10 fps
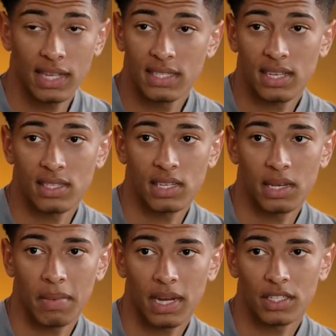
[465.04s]

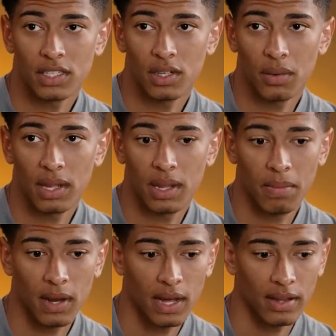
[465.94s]
intensity match. The way they
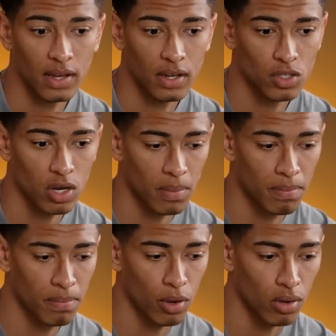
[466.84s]
play, they're going to try and
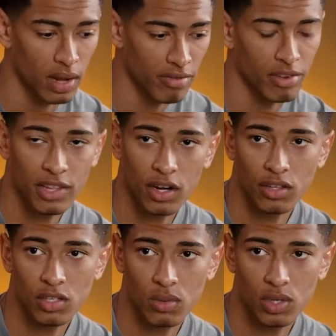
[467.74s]
put everything
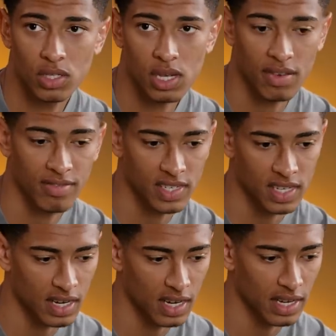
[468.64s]
onto us uh,
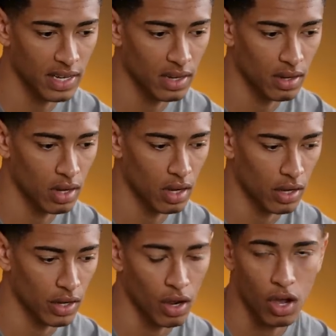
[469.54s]
physically.
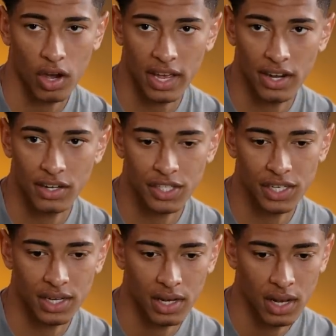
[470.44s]
Uh, you know, high
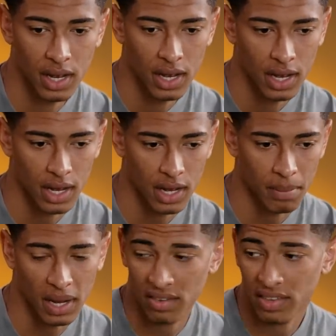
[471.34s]
energy,
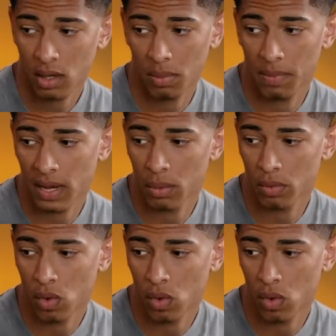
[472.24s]
um, and I think it'll be played with